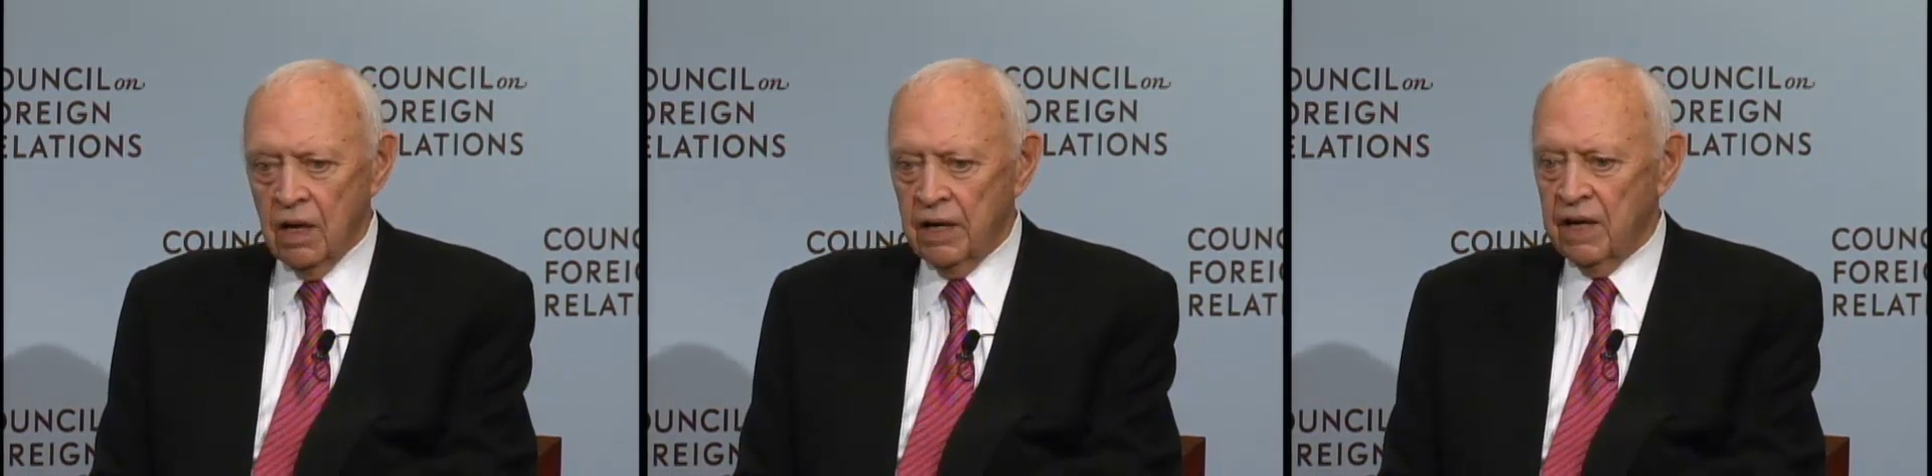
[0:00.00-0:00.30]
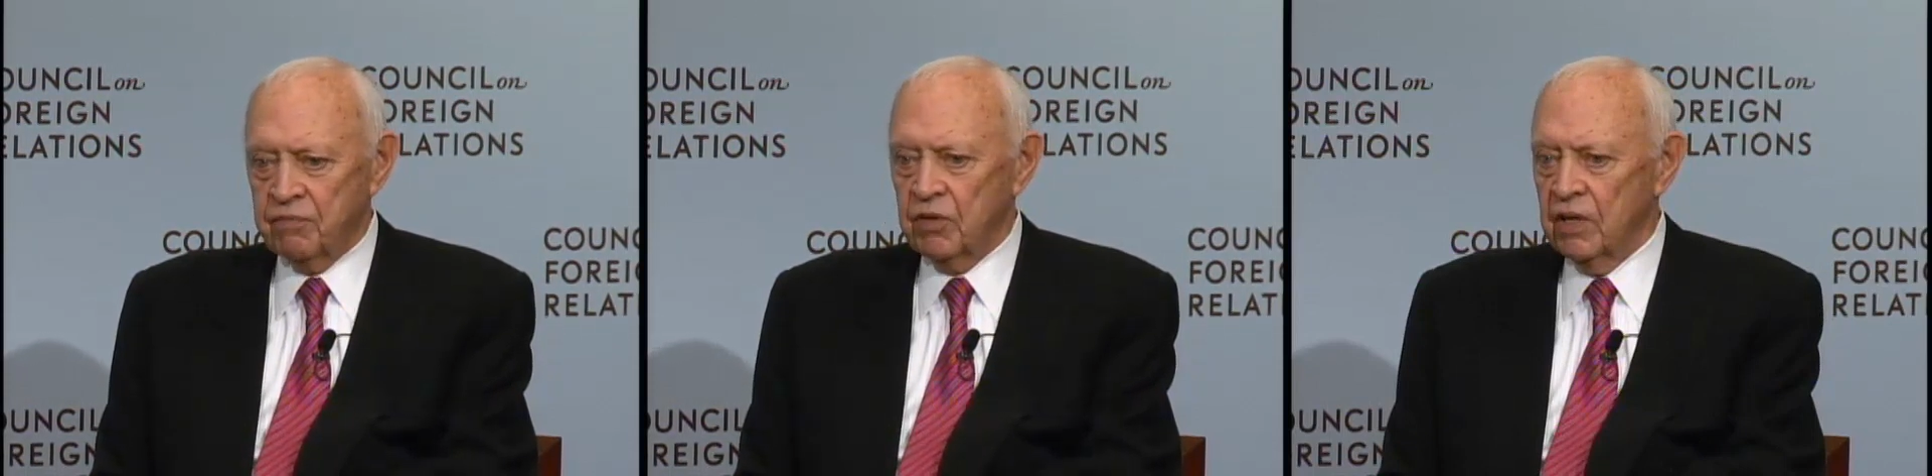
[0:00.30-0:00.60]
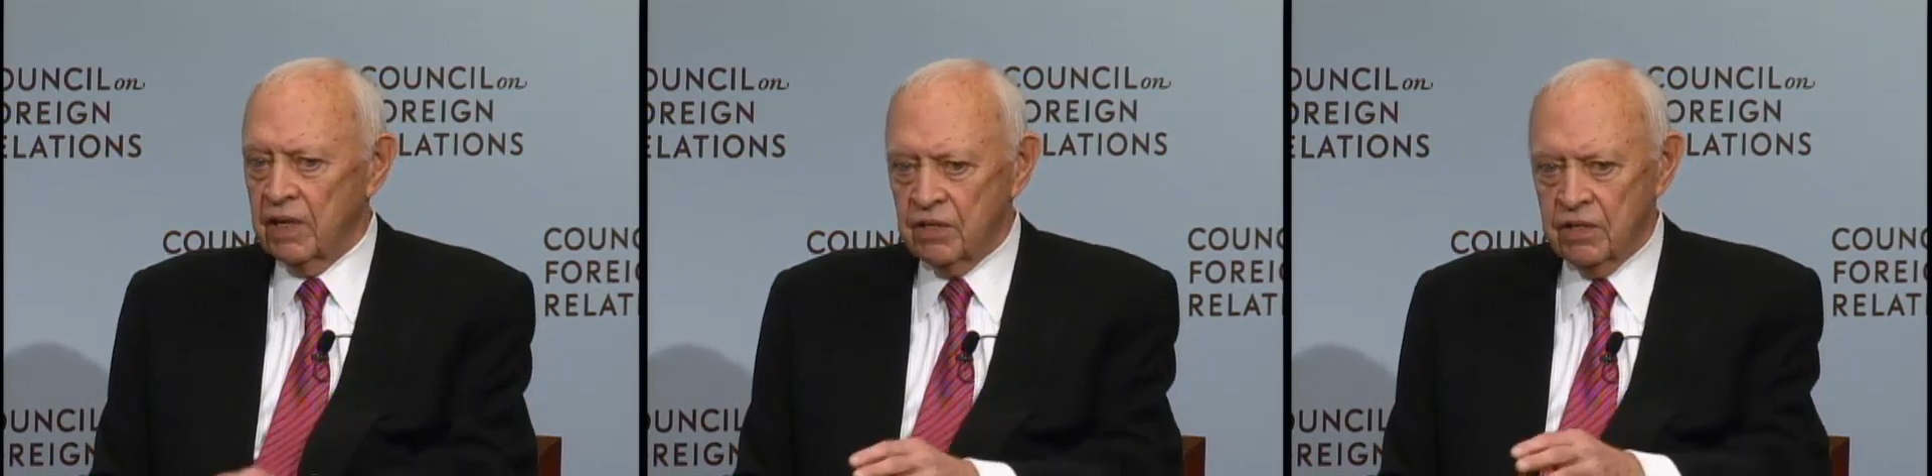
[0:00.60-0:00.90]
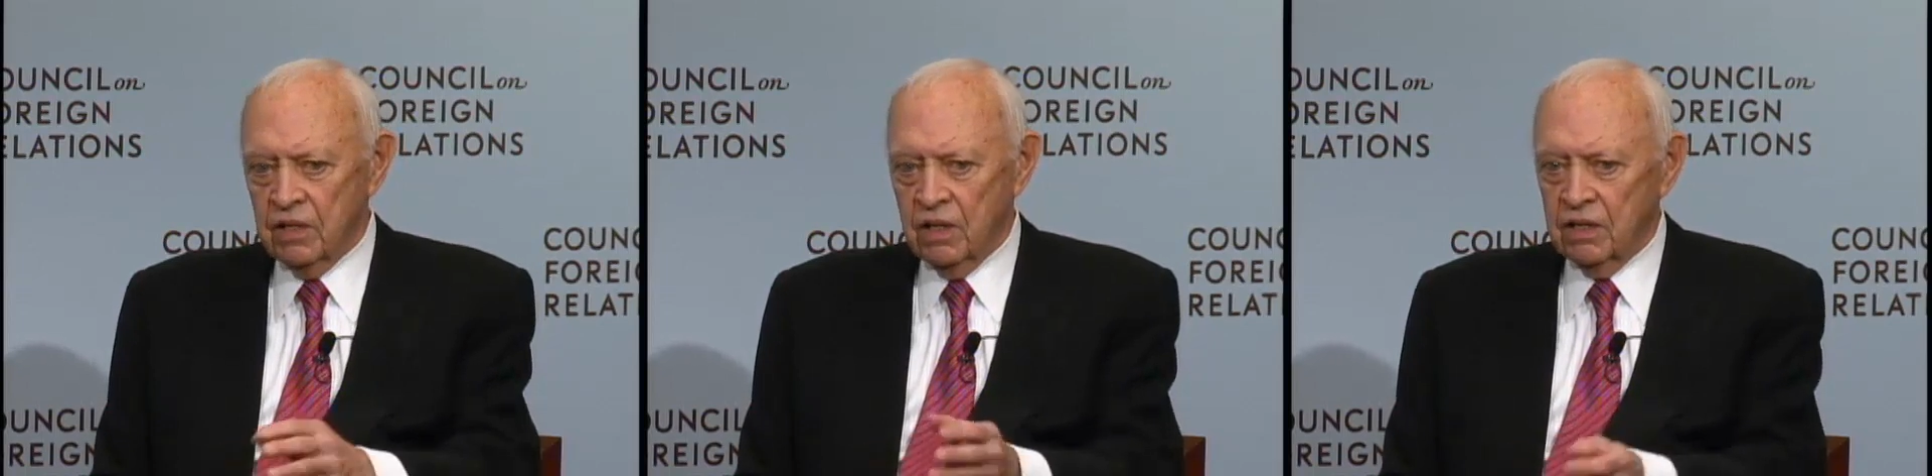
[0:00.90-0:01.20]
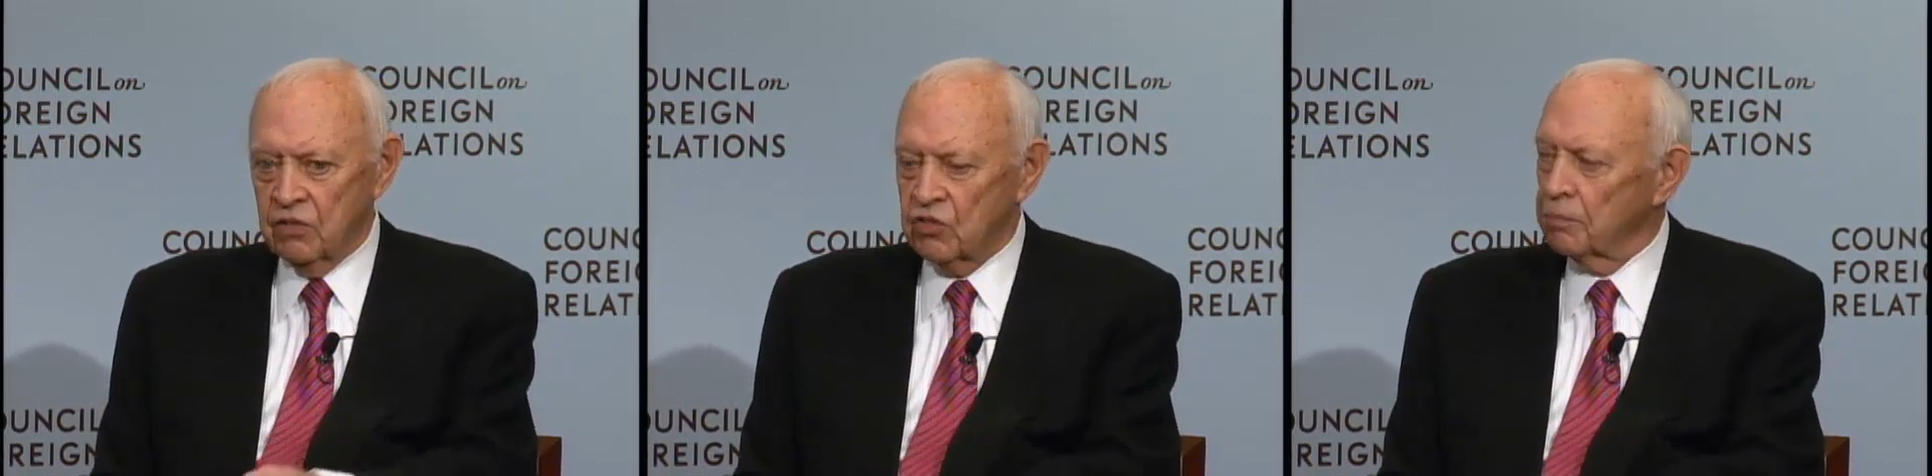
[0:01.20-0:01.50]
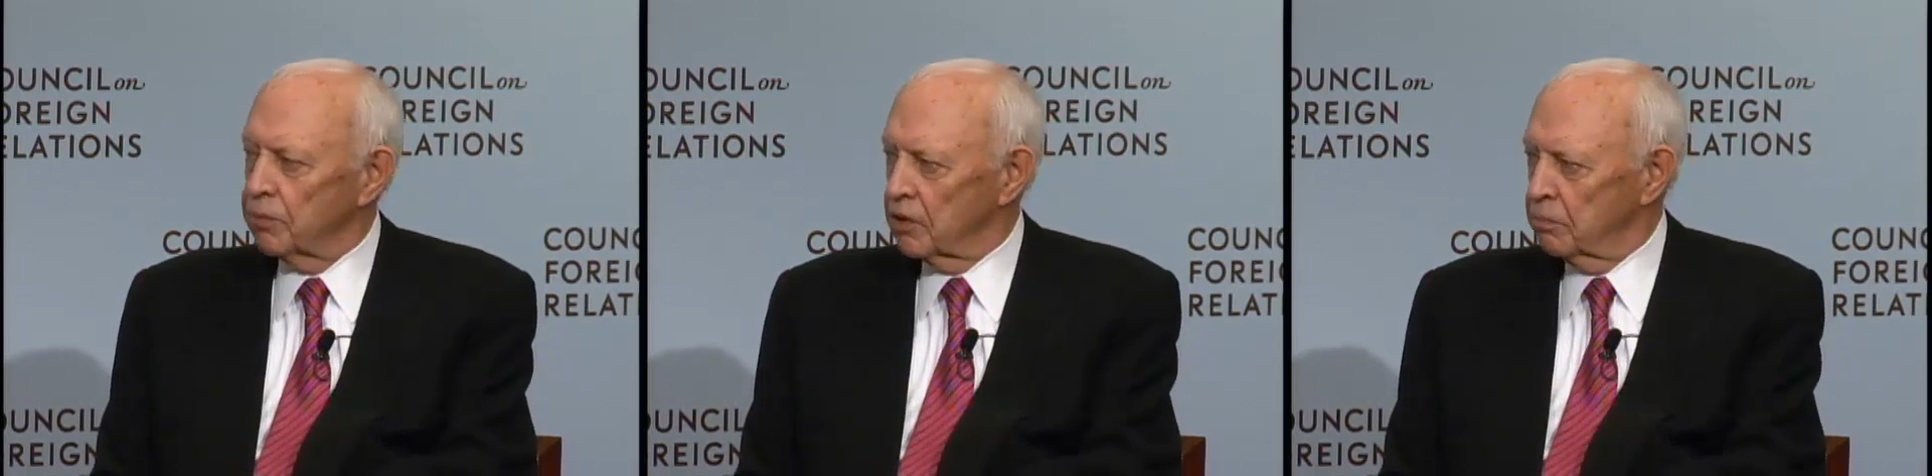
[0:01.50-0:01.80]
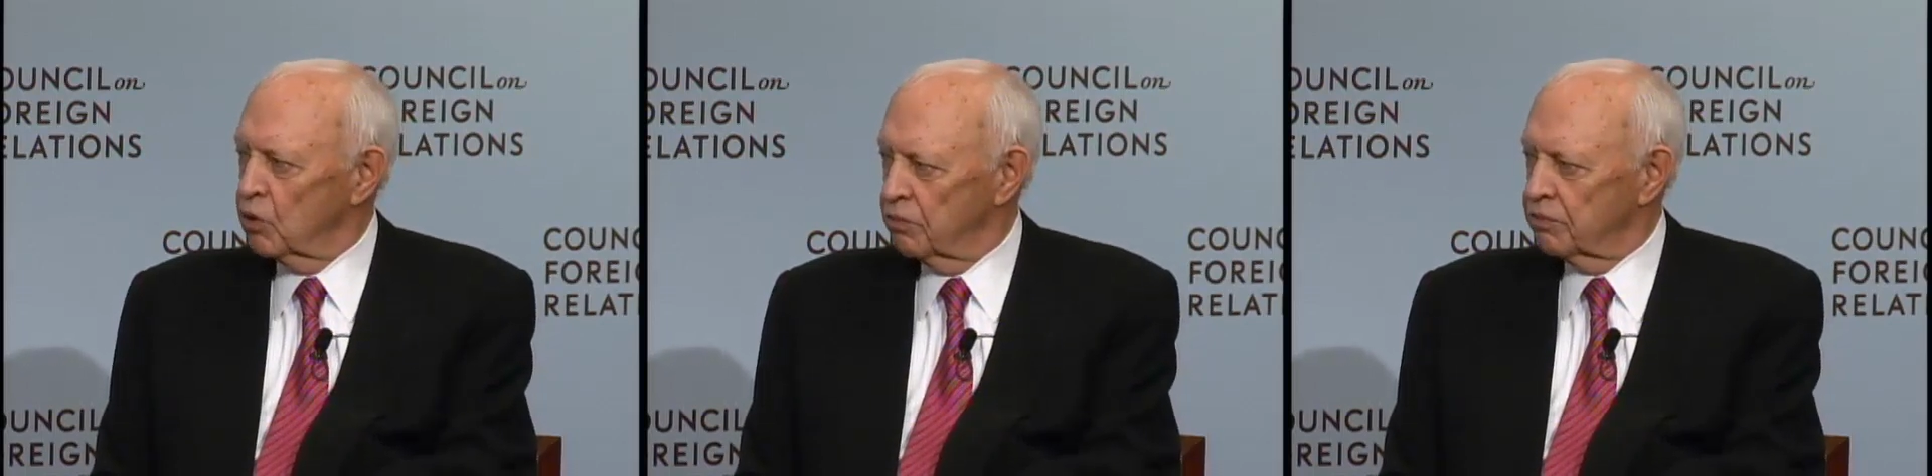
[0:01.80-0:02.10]
And after that, uh, he simply
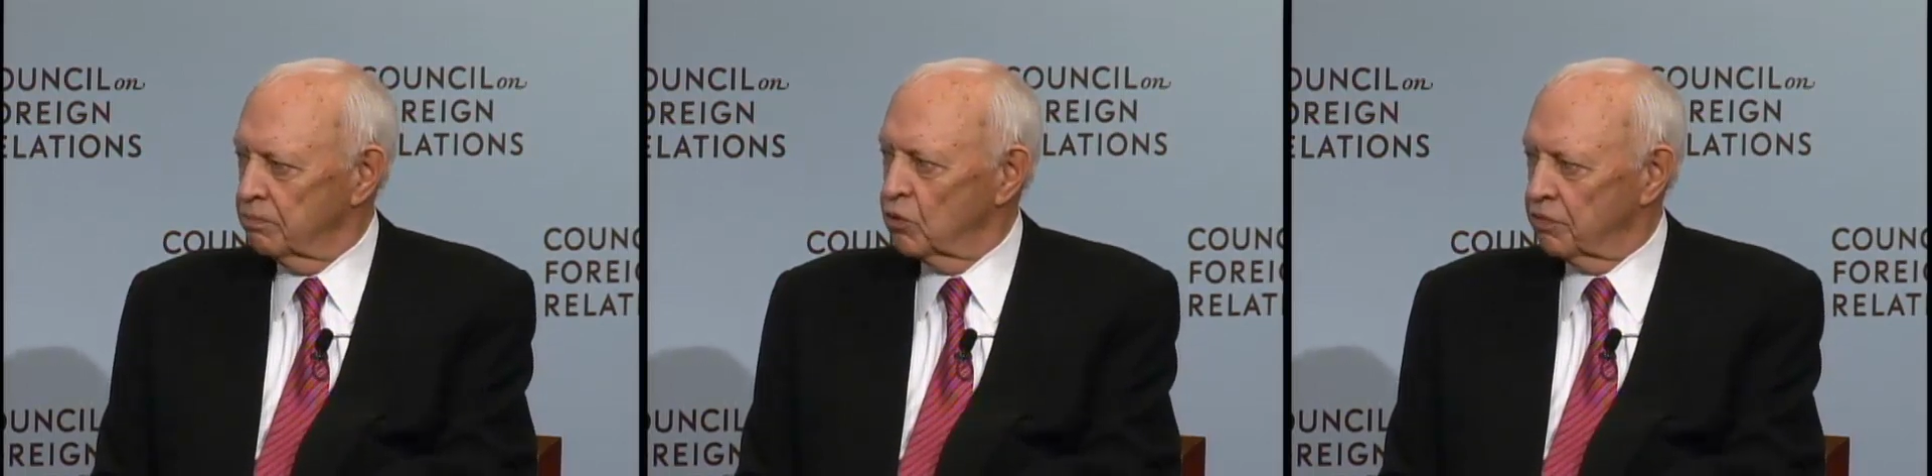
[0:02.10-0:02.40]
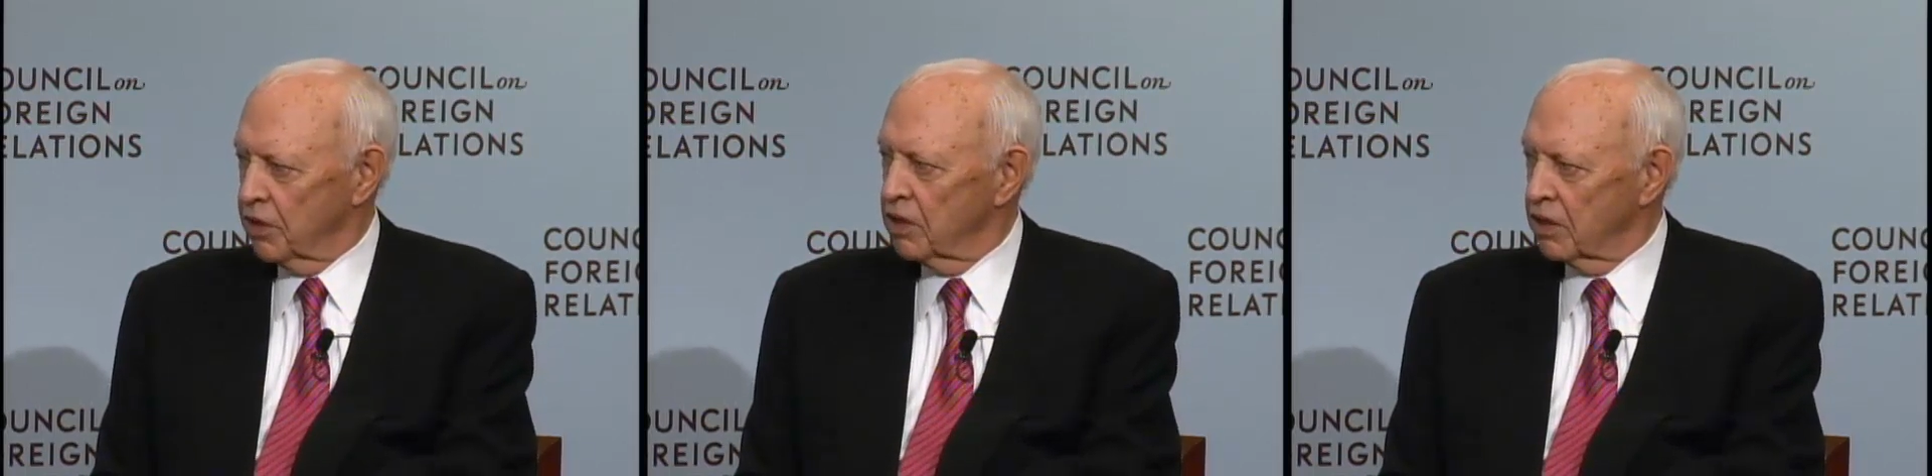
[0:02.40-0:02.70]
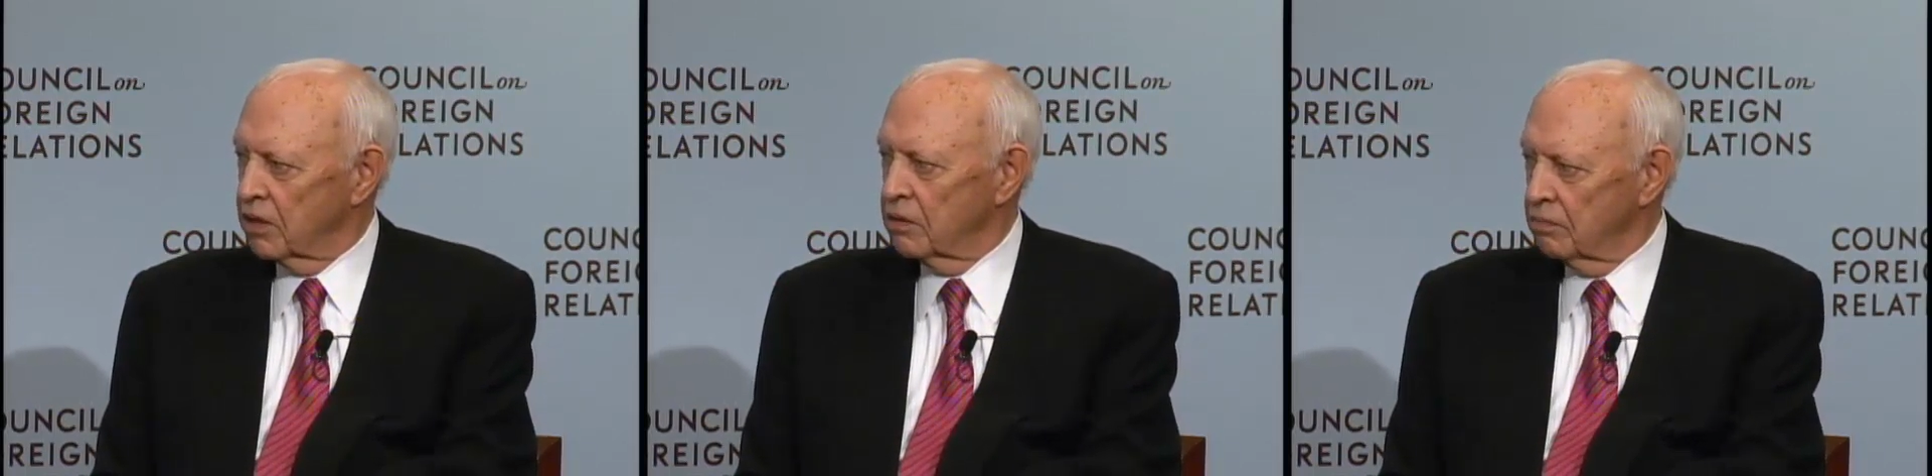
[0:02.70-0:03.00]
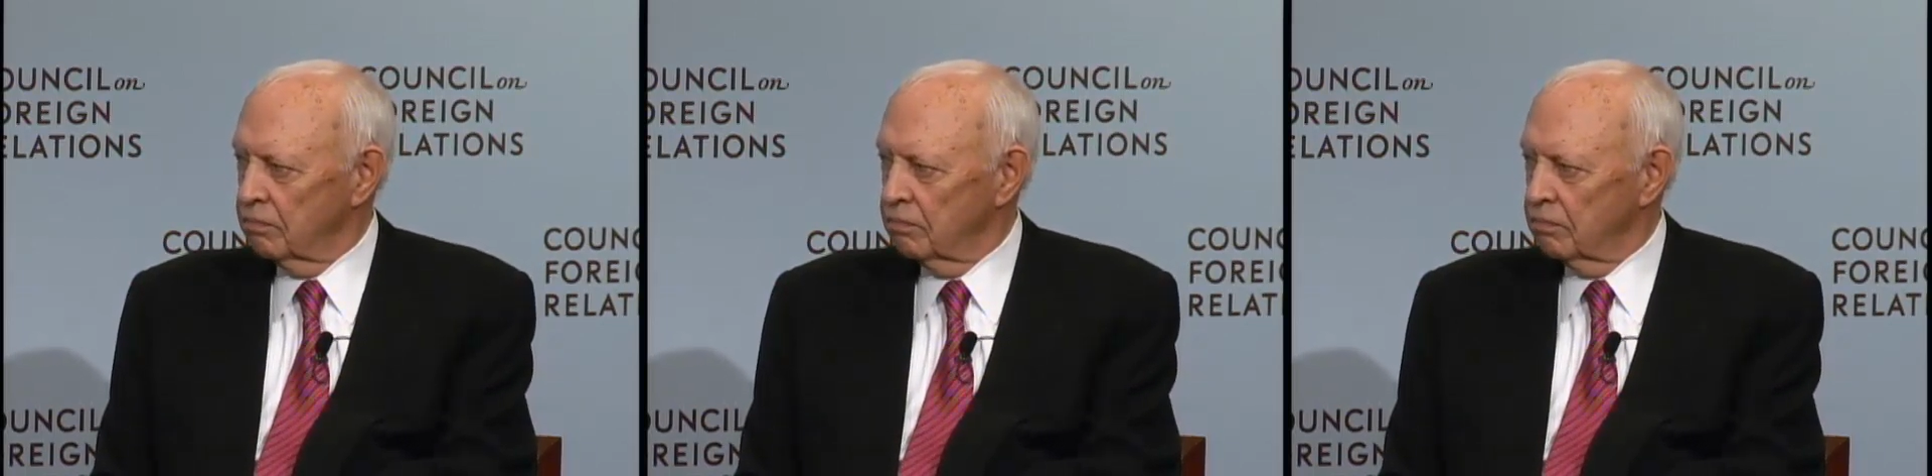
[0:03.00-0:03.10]
moved, moved ahead